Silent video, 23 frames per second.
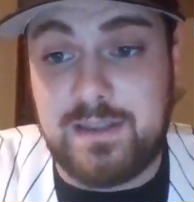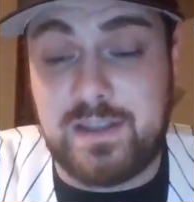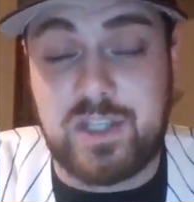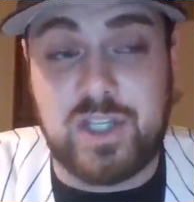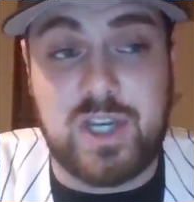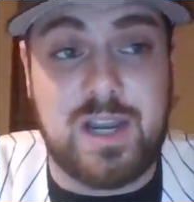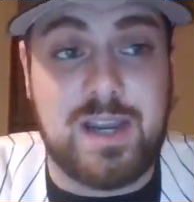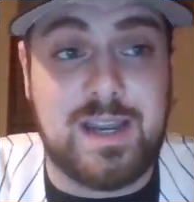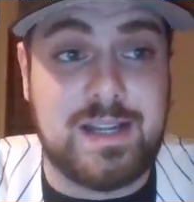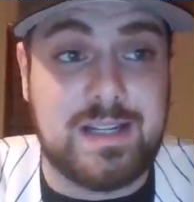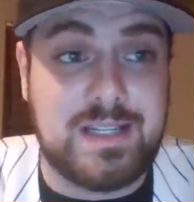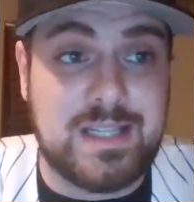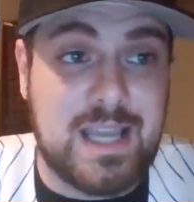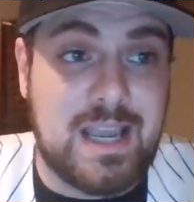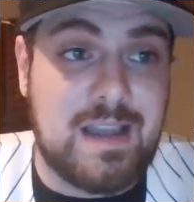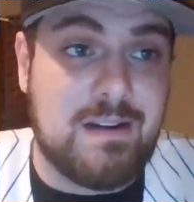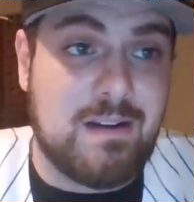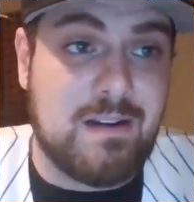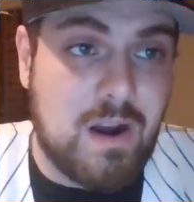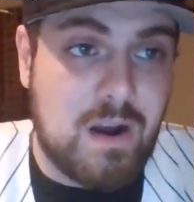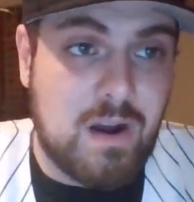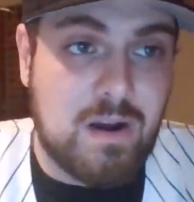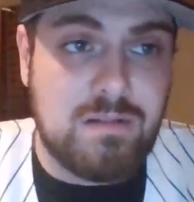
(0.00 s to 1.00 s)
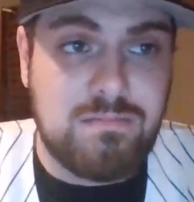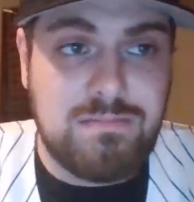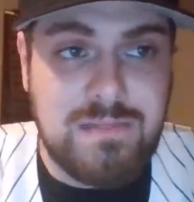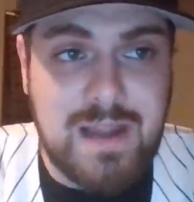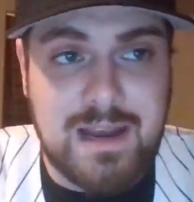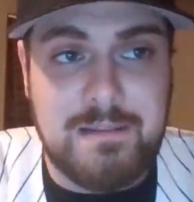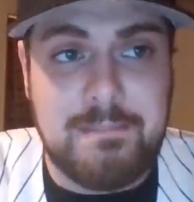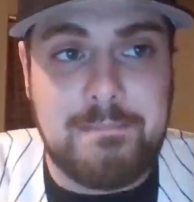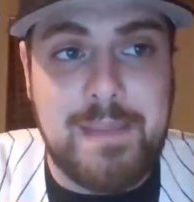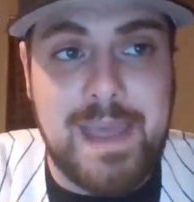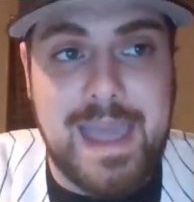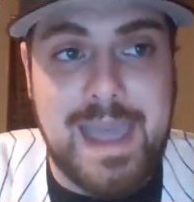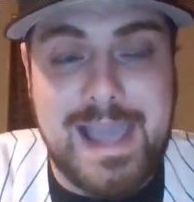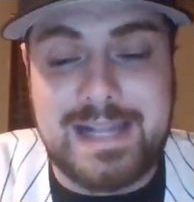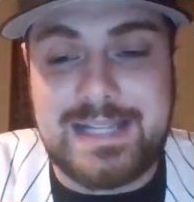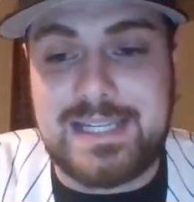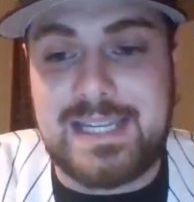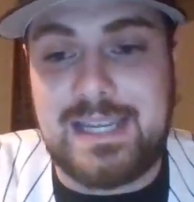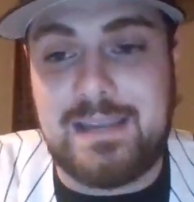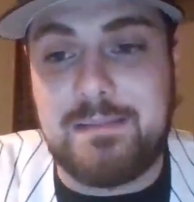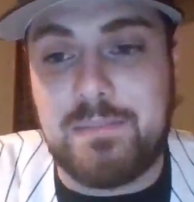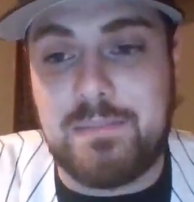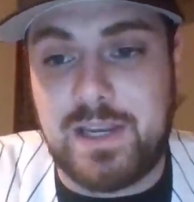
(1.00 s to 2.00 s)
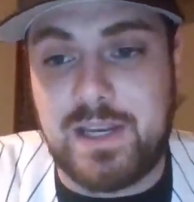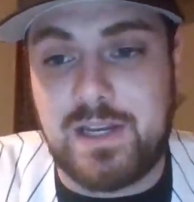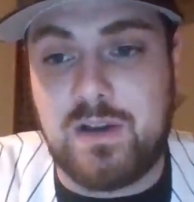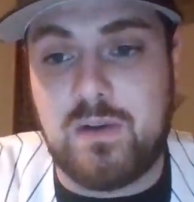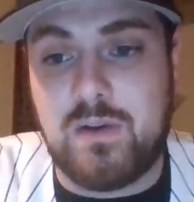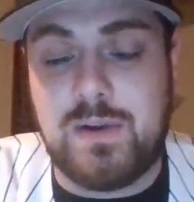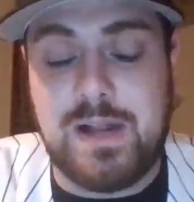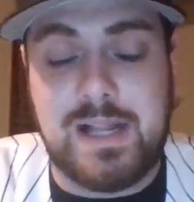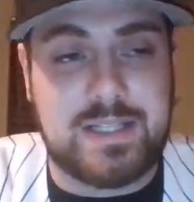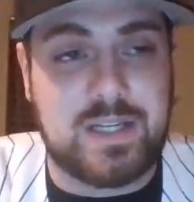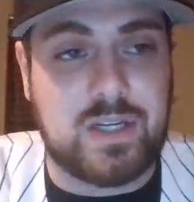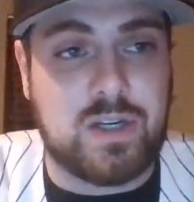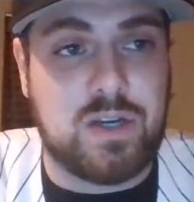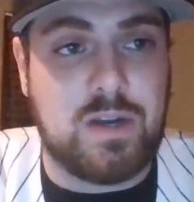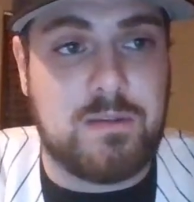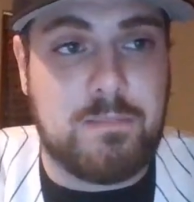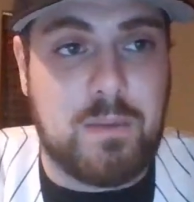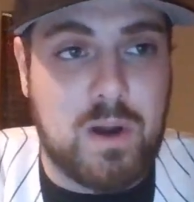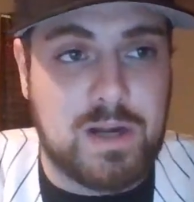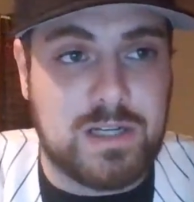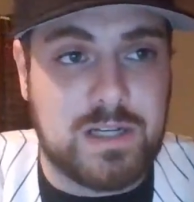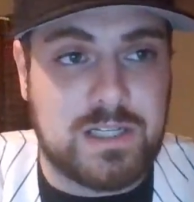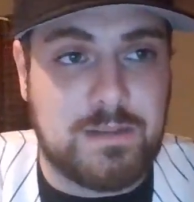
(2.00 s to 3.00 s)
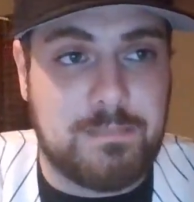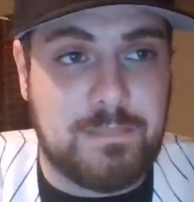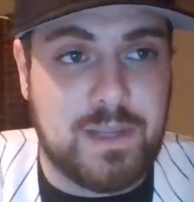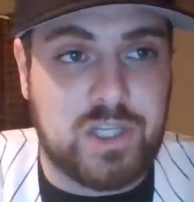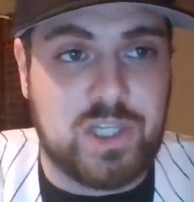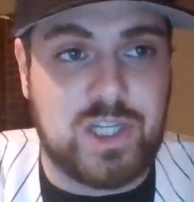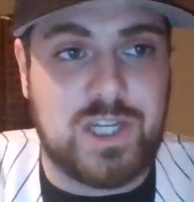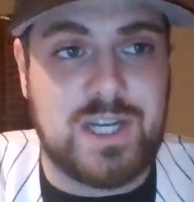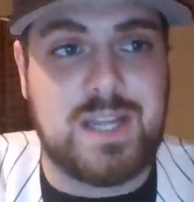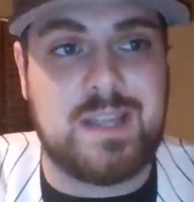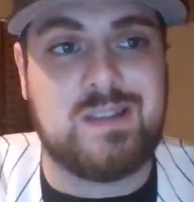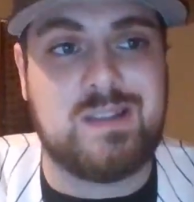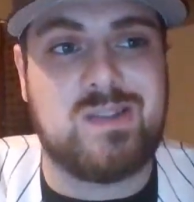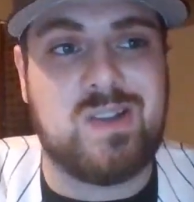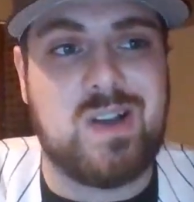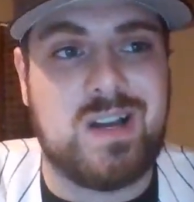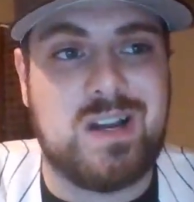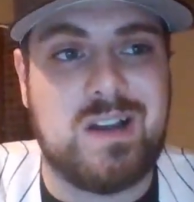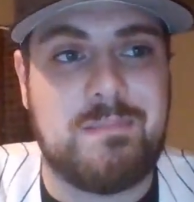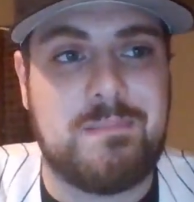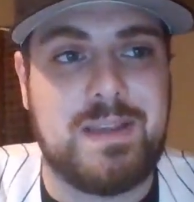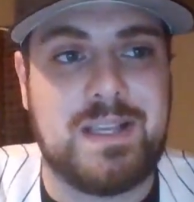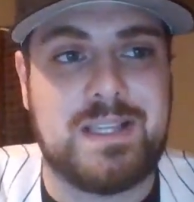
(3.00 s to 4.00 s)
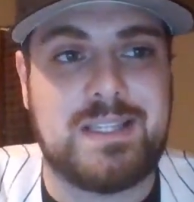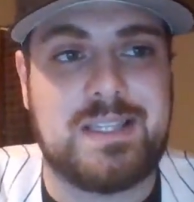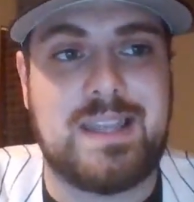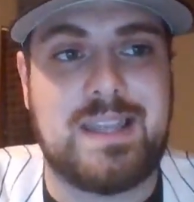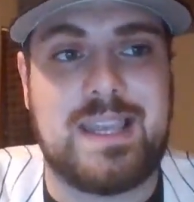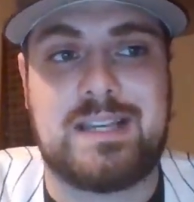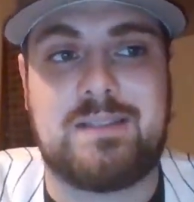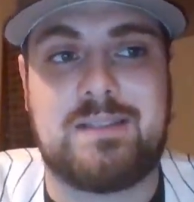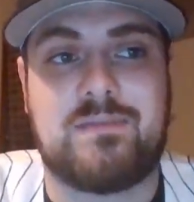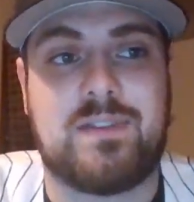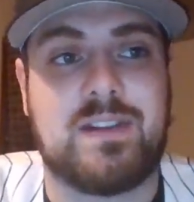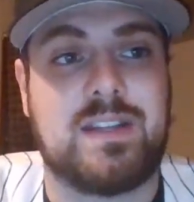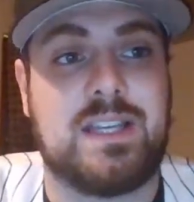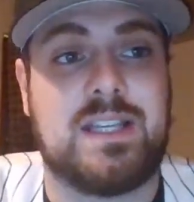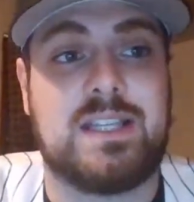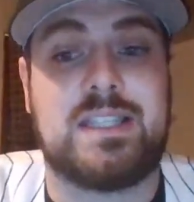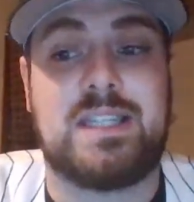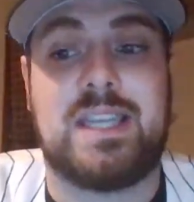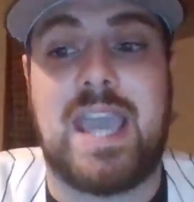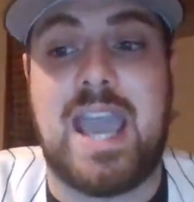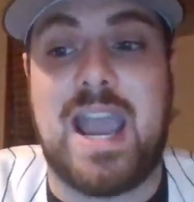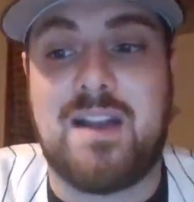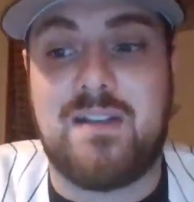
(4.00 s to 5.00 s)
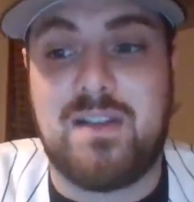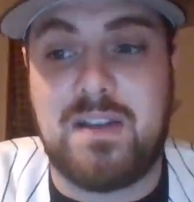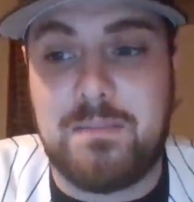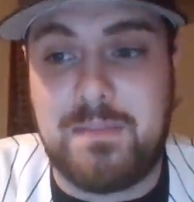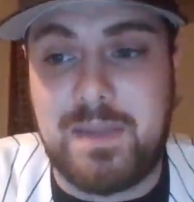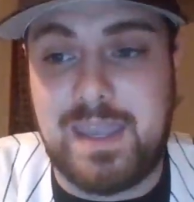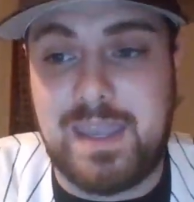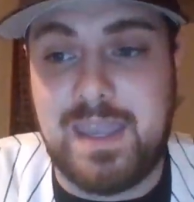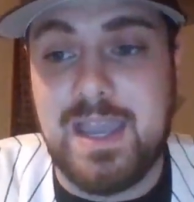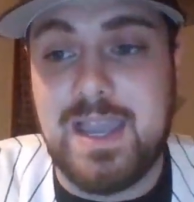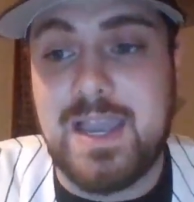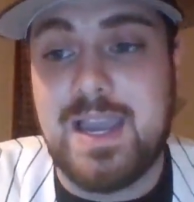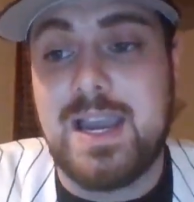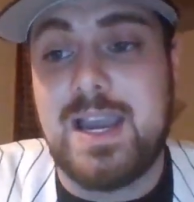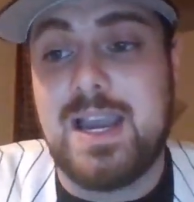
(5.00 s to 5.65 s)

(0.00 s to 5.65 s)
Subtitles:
The Giants are not a bad team, but, you know, that's a good park to pitch in, and the lineup isn't, like, really scaring me.